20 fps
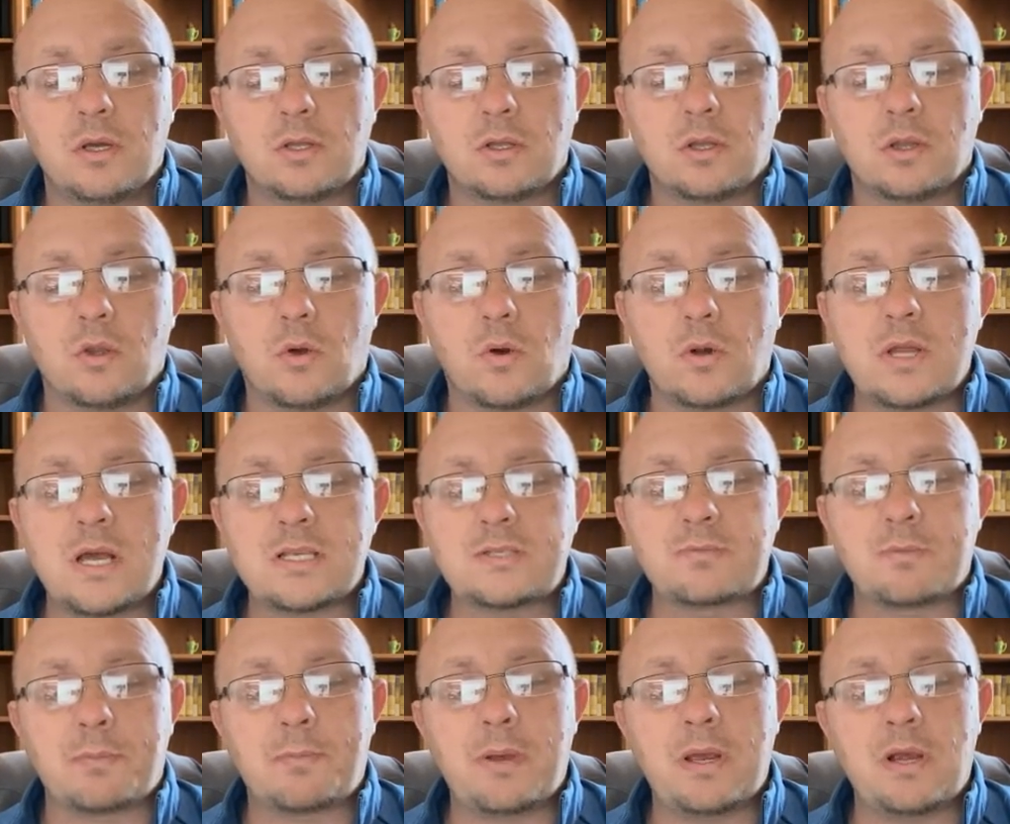The Lord has
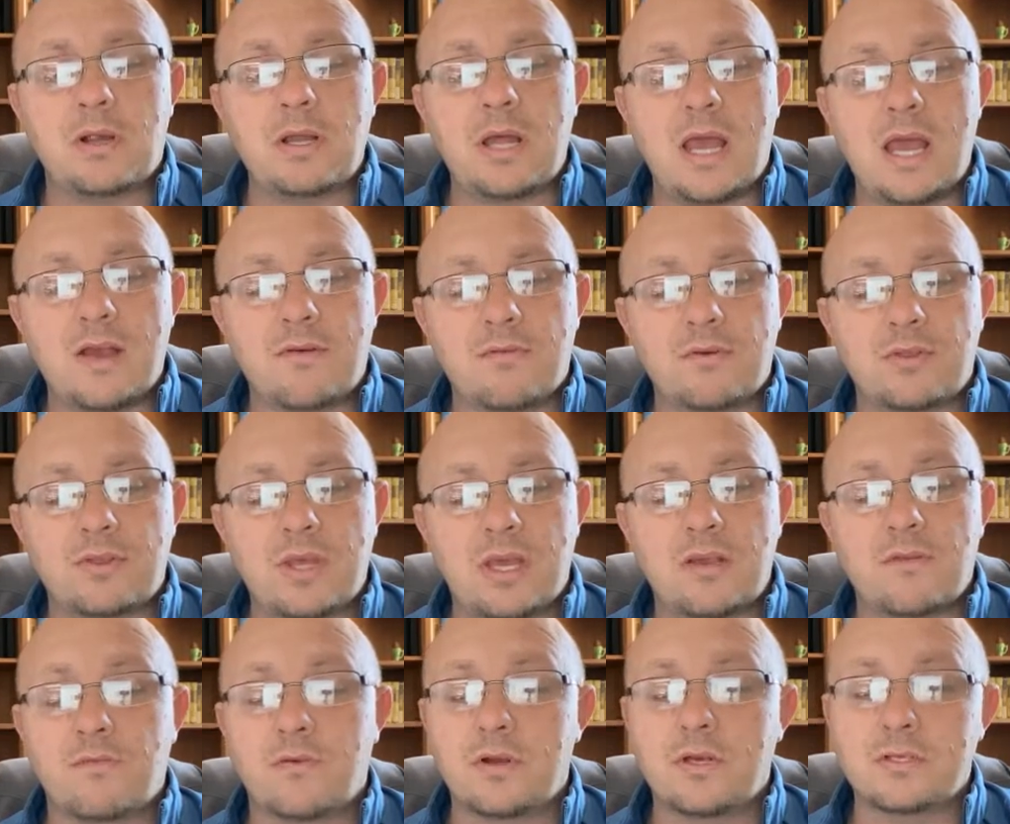prepared
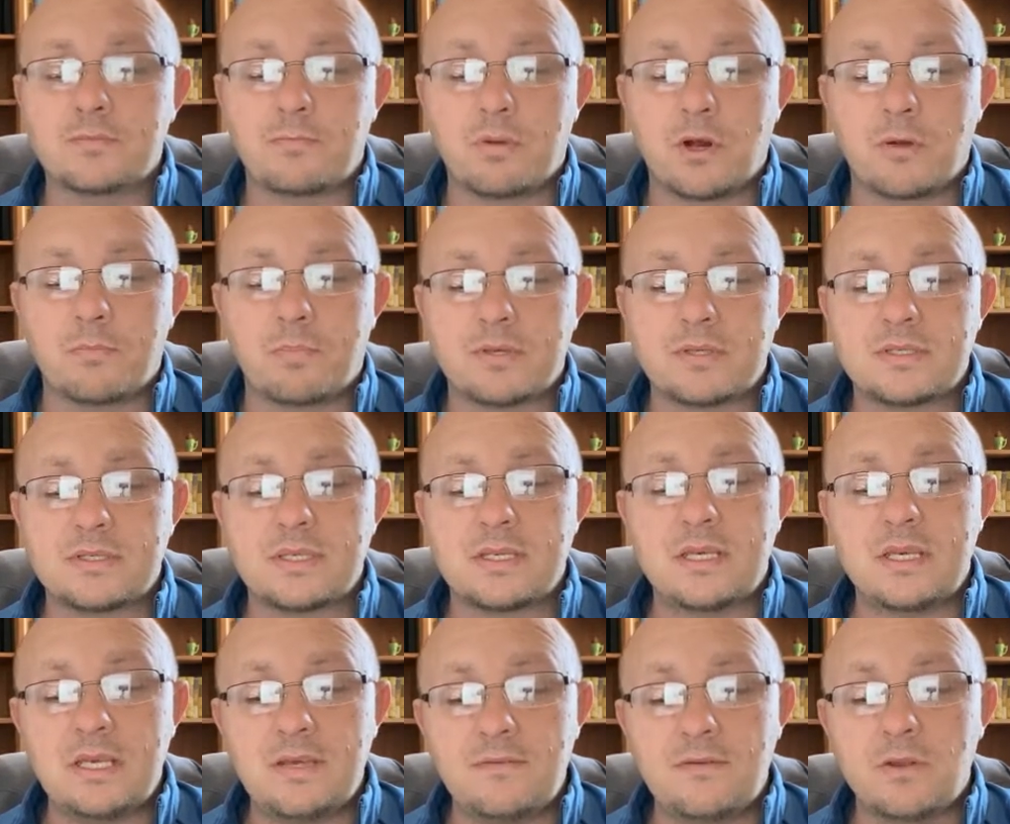everything for his purpose,
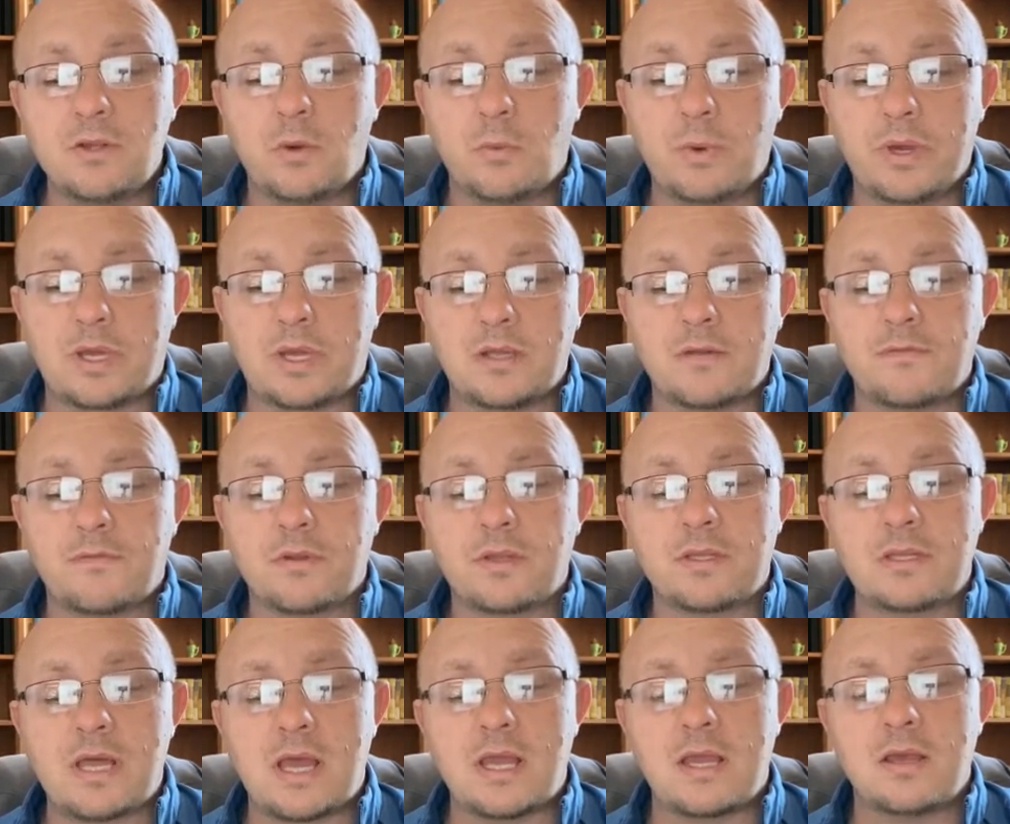even the wicked for the
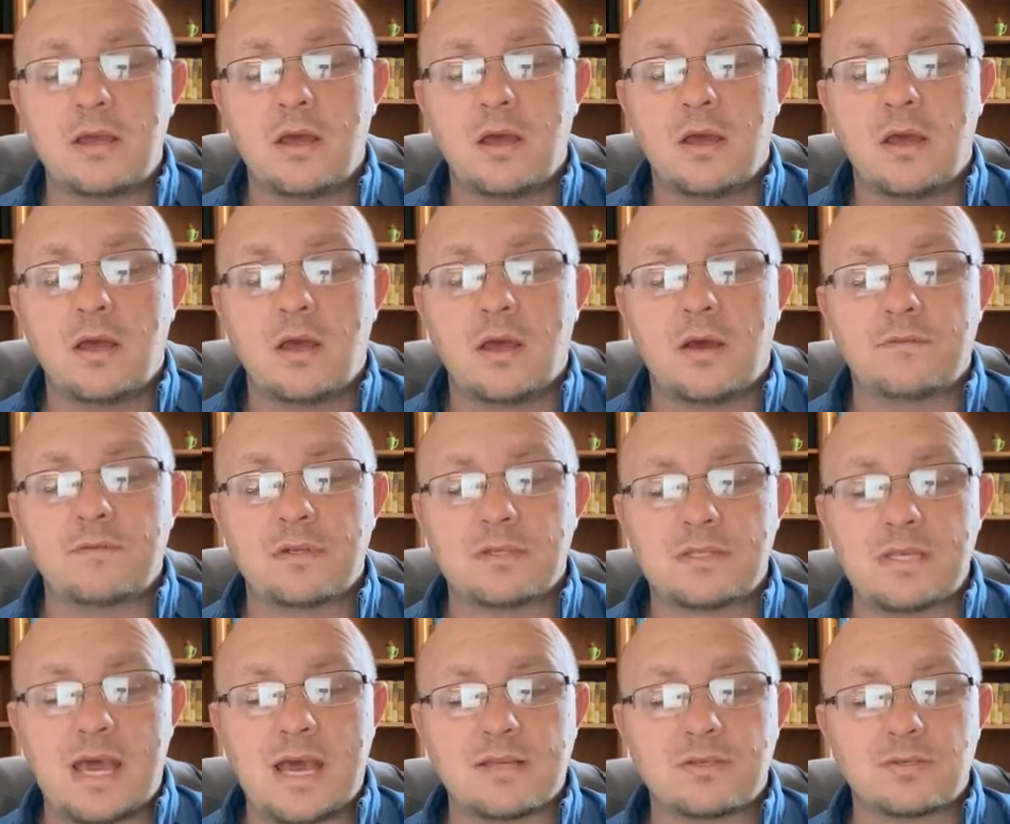day of
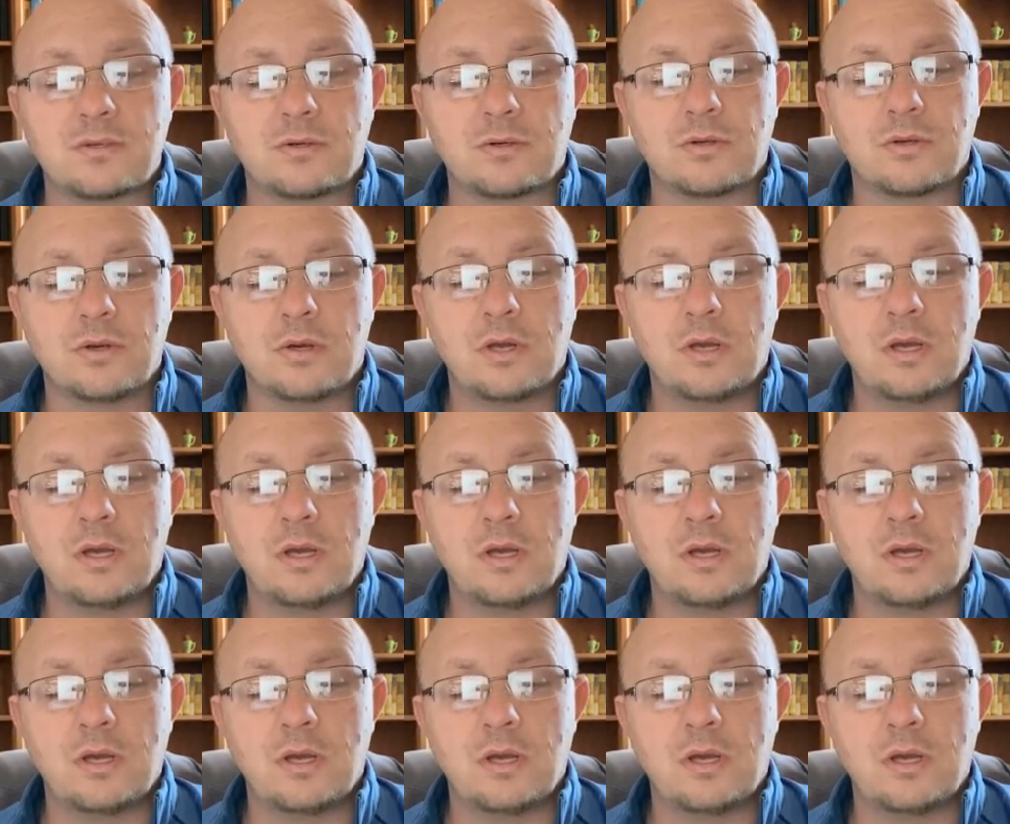disaster.